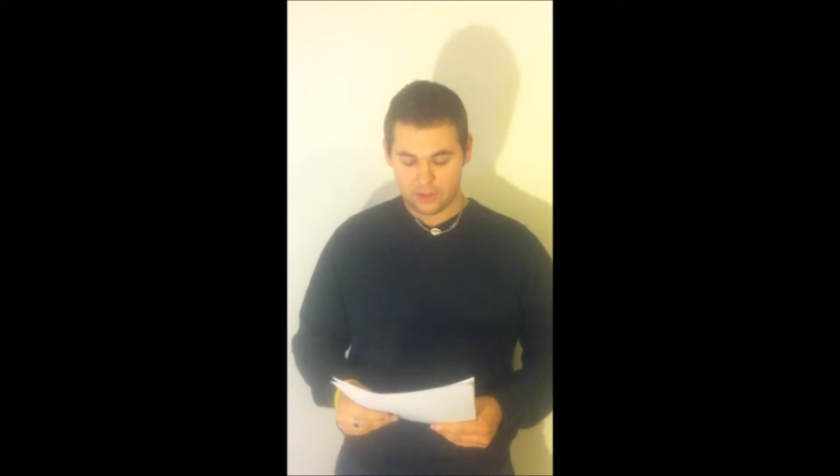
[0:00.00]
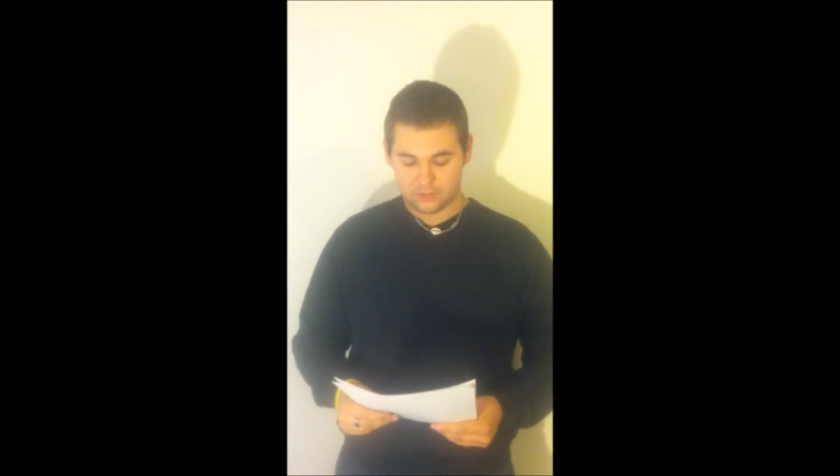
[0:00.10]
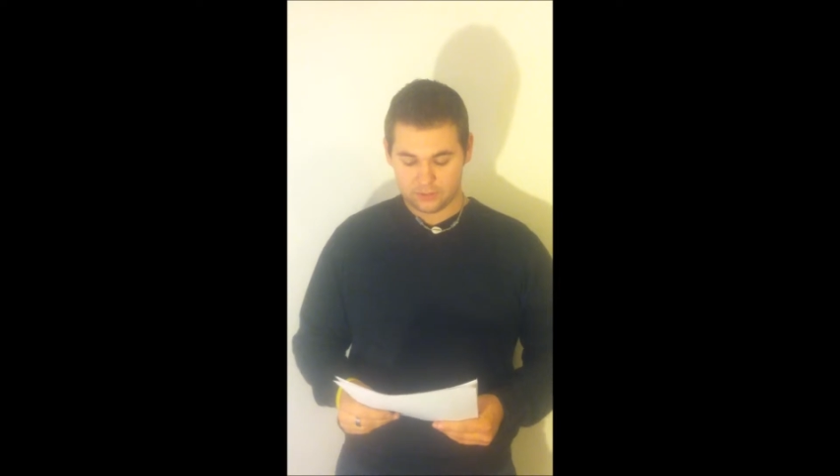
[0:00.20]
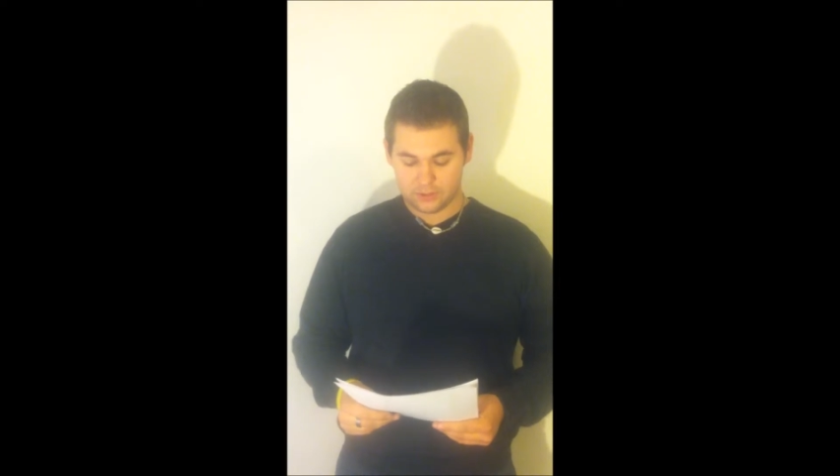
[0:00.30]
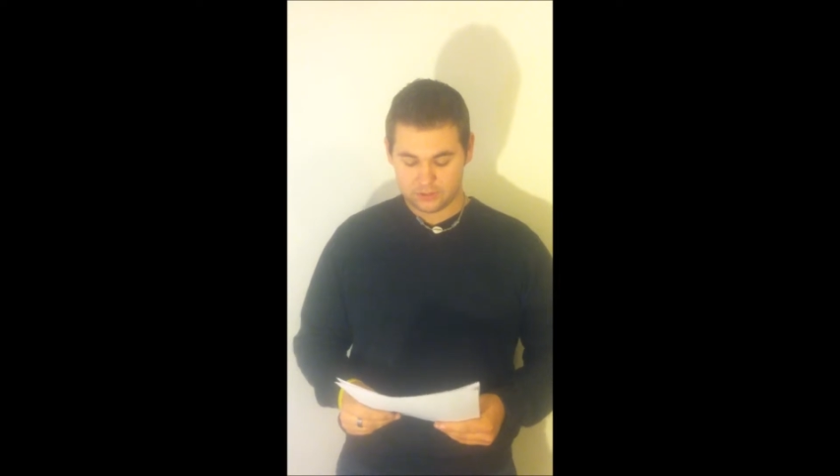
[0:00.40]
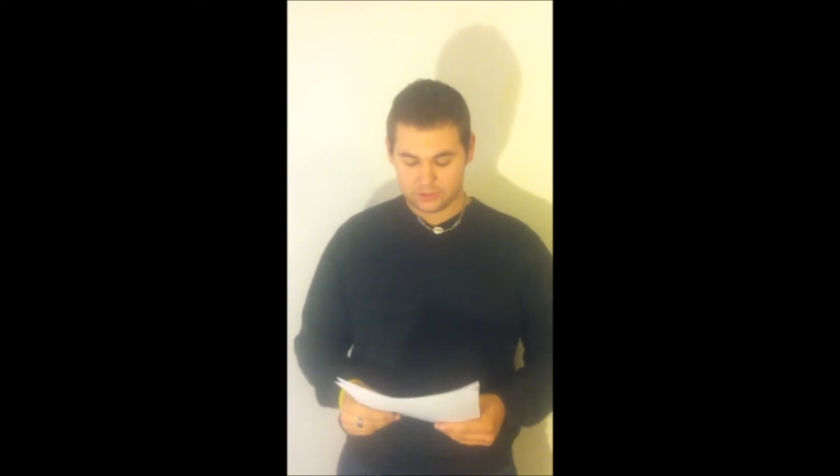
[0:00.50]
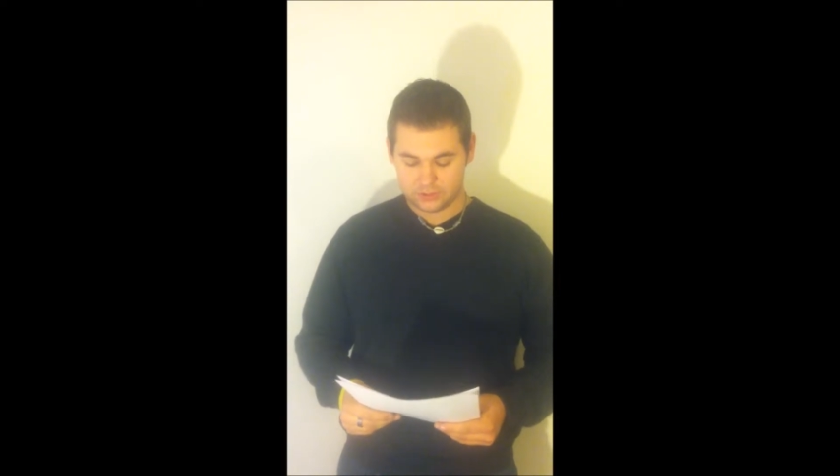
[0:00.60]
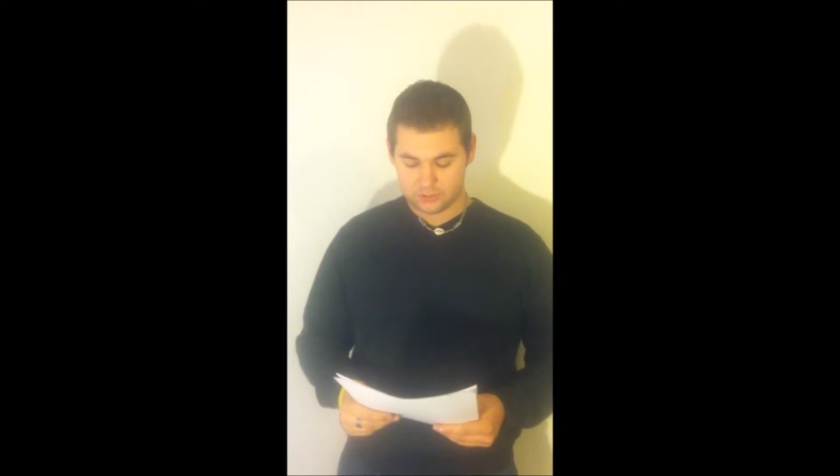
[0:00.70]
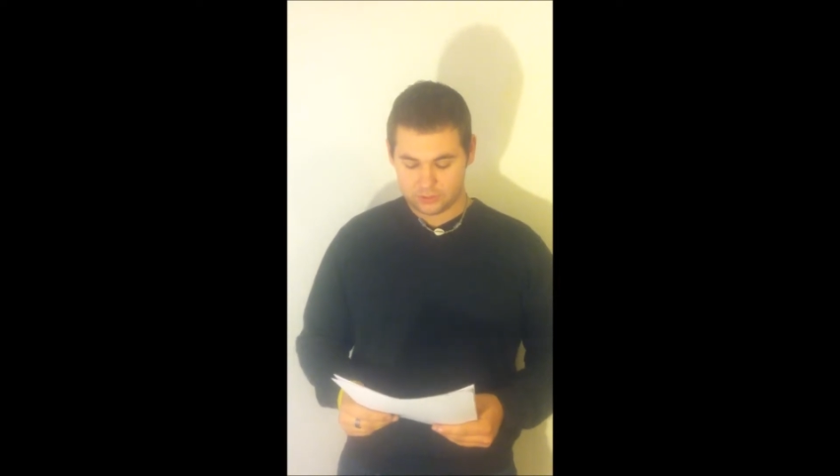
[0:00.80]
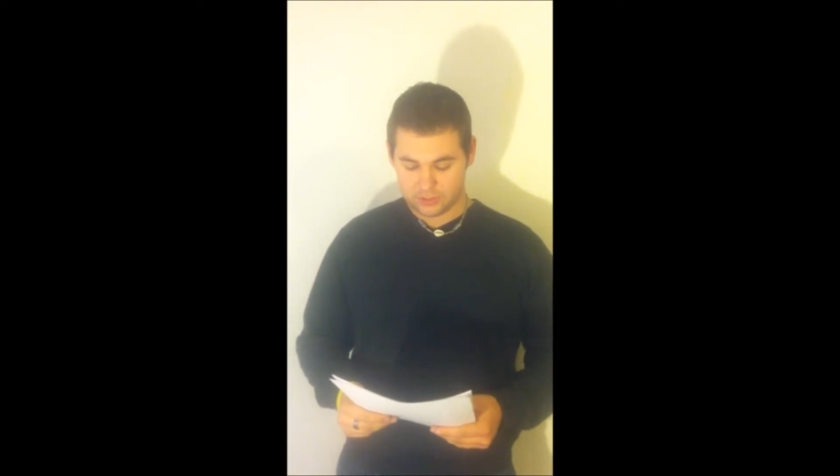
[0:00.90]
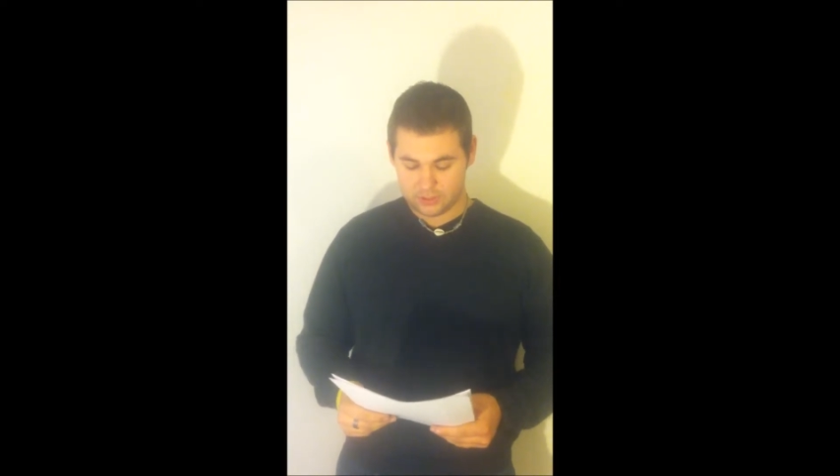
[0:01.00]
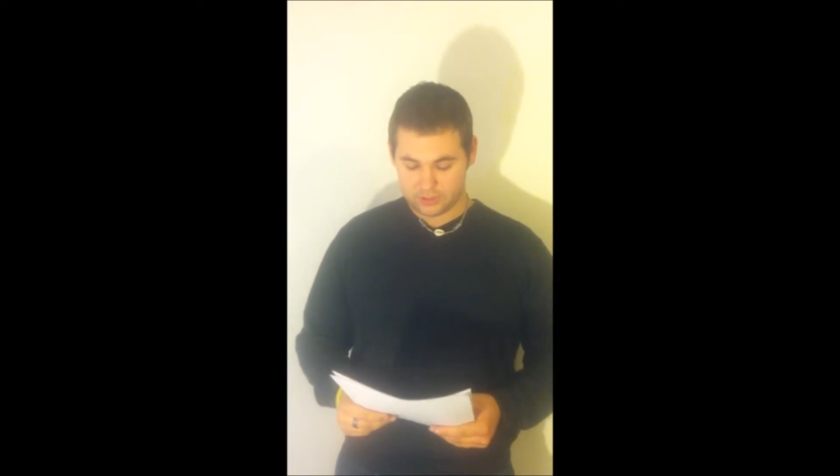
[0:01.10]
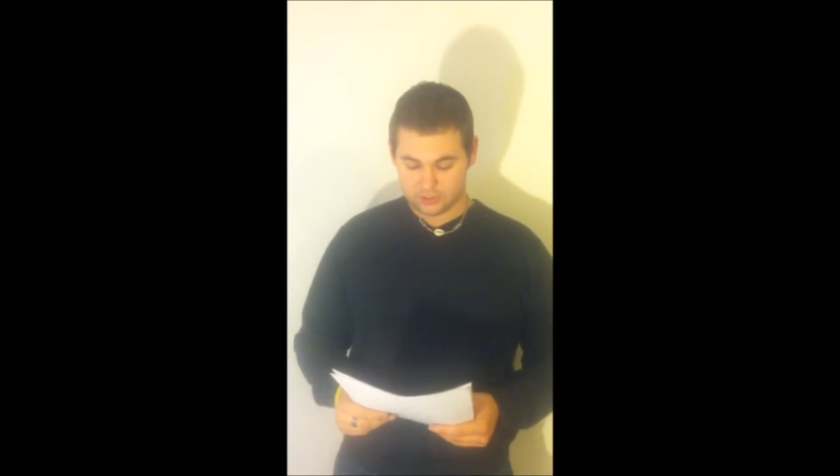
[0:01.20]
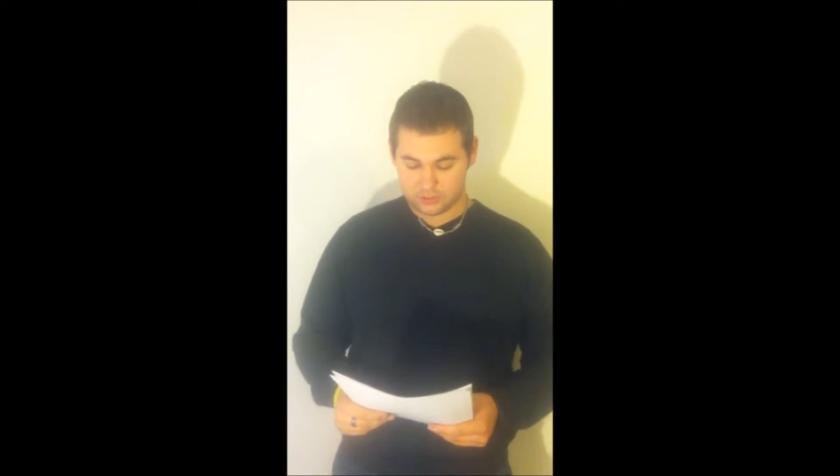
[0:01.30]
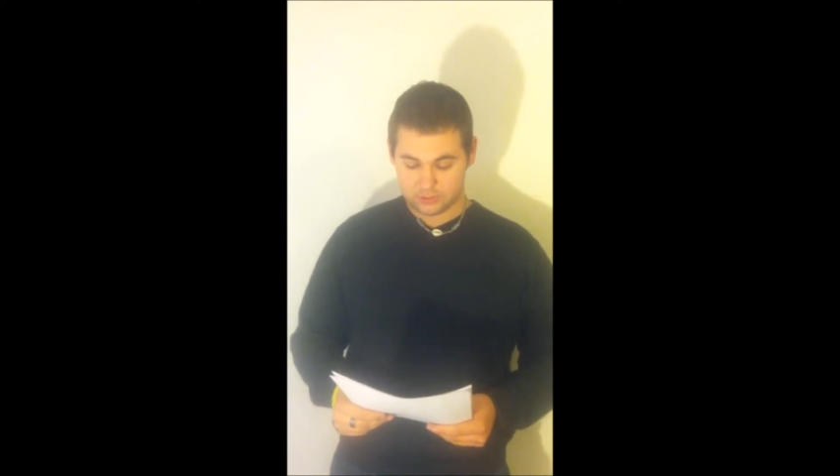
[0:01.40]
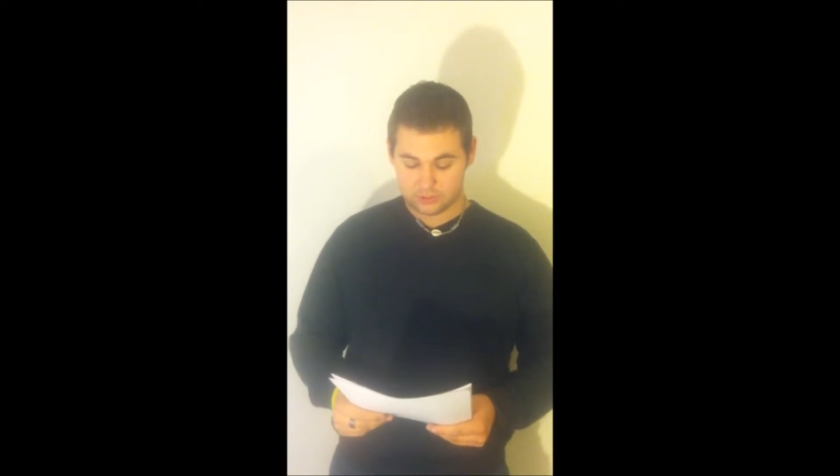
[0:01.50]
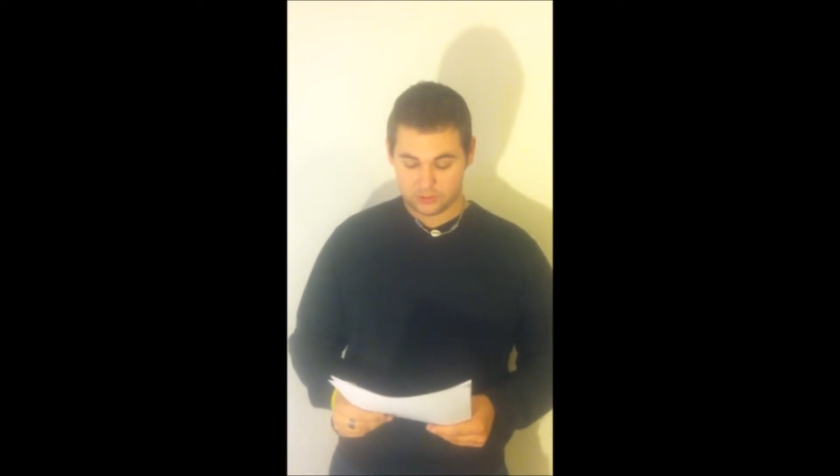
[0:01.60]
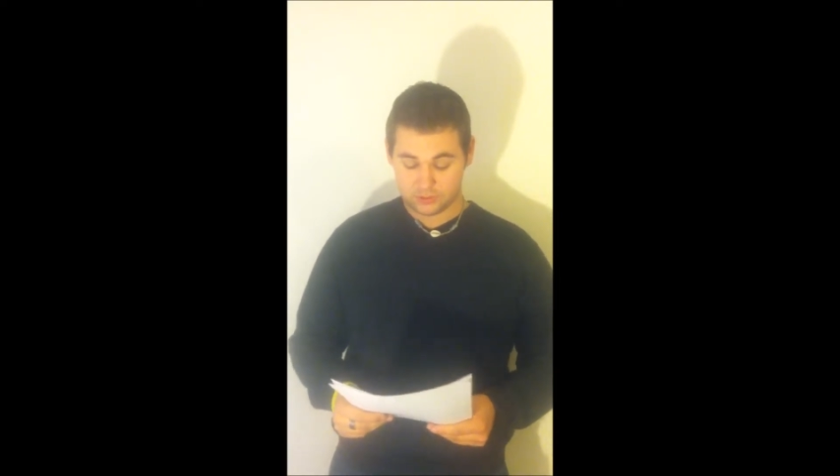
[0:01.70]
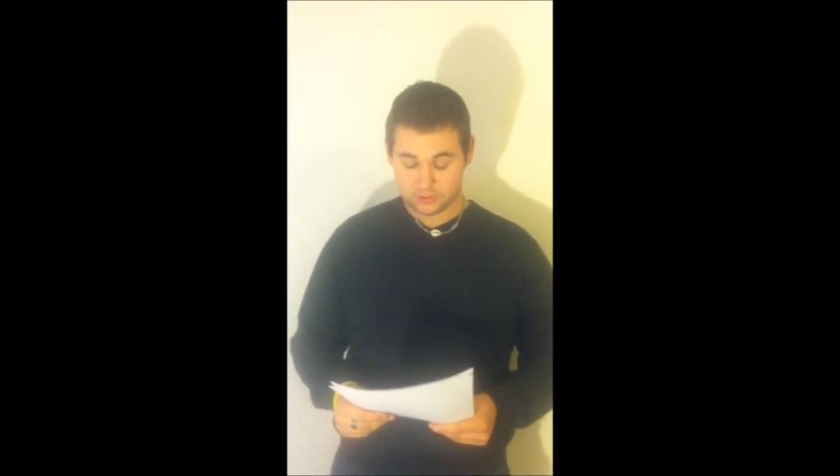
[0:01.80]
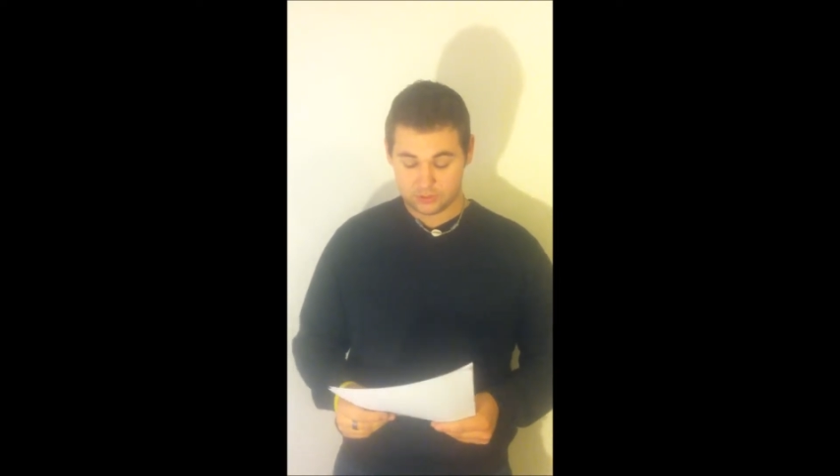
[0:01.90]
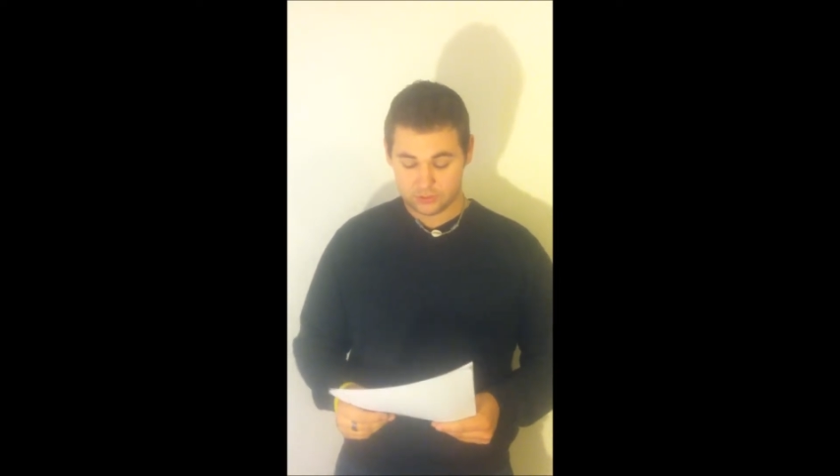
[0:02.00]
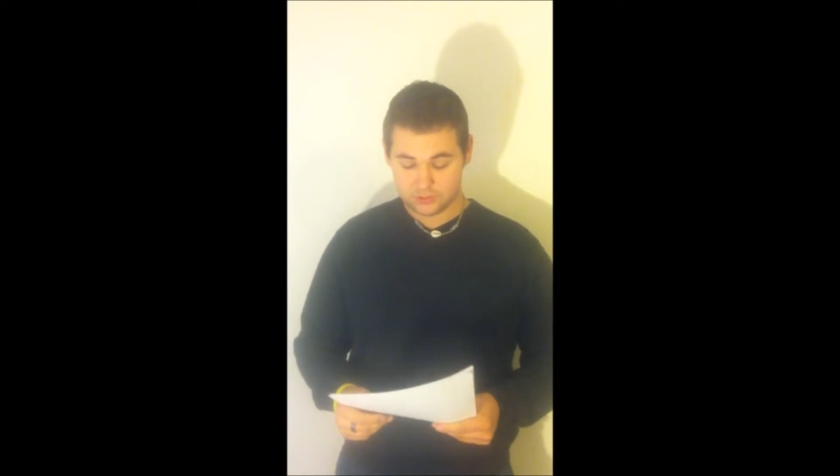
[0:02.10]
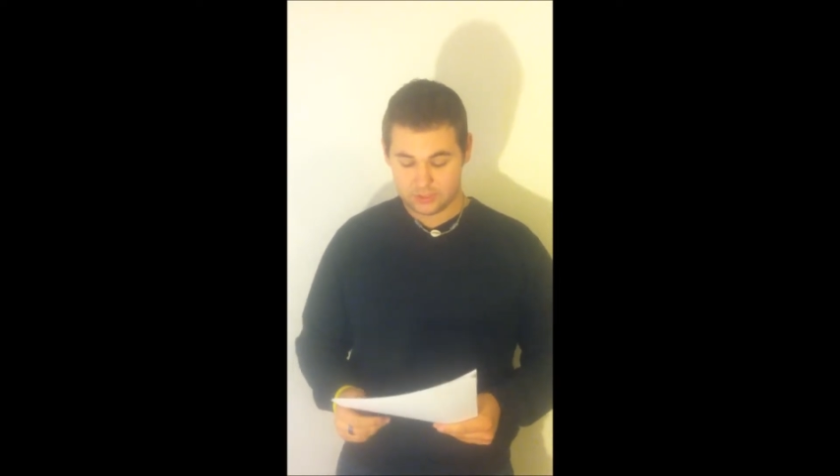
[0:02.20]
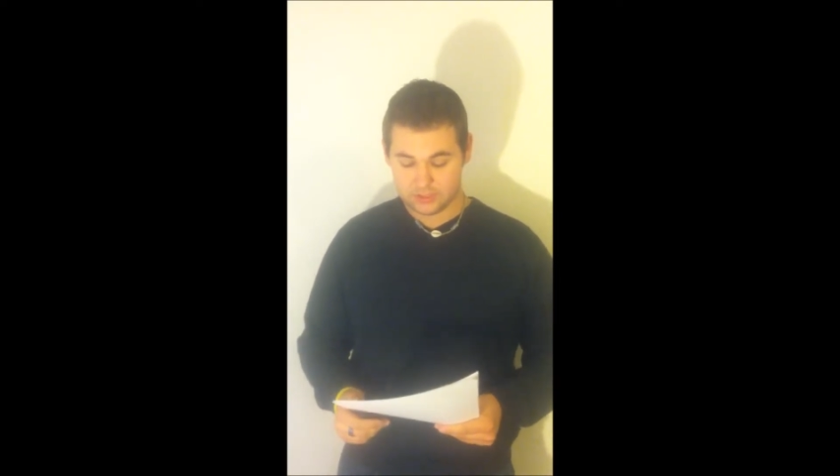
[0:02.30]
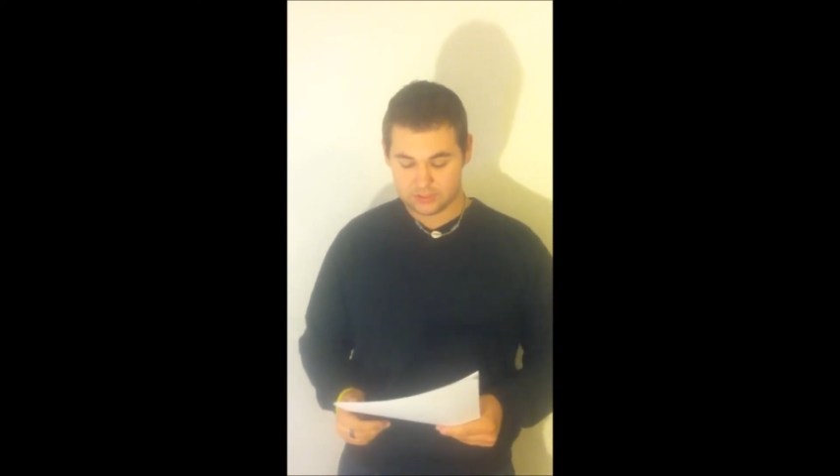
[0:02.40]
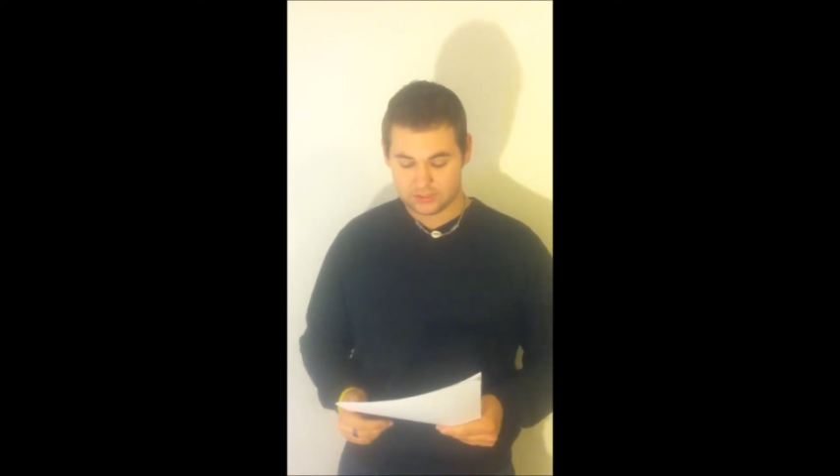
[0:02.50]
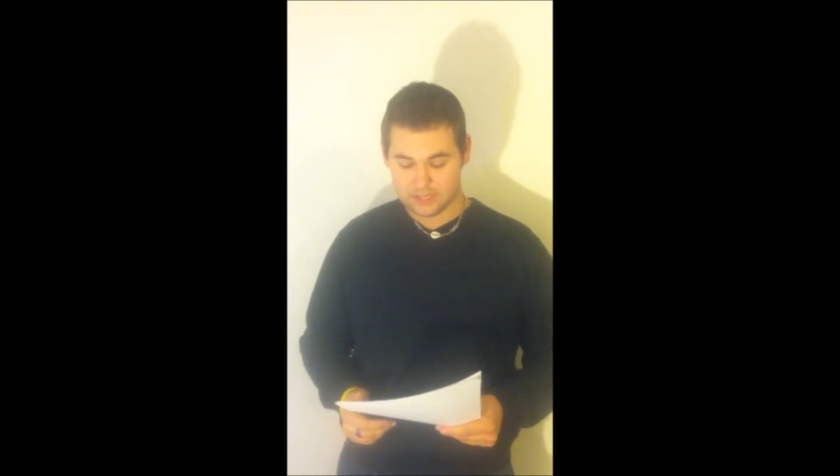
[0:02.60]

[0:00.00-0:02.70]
healthcare associated